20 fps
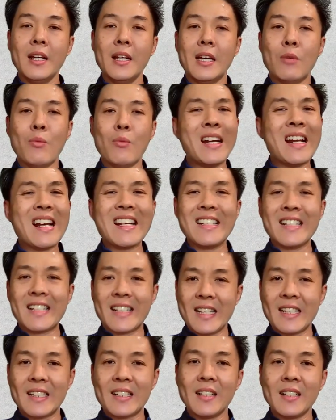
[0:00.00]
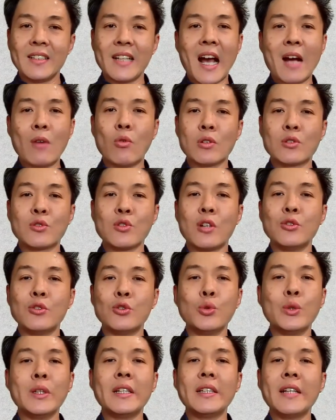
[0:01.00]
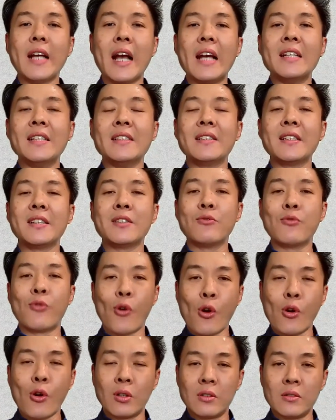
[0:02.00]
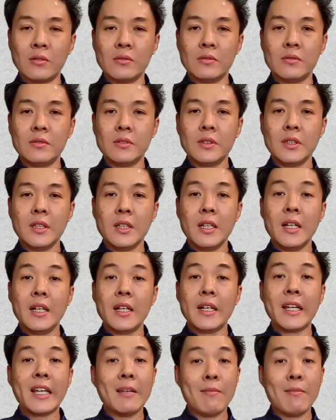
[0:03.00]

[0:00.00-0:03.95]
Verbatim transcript: When I insisted that I was not doing anything wrong, he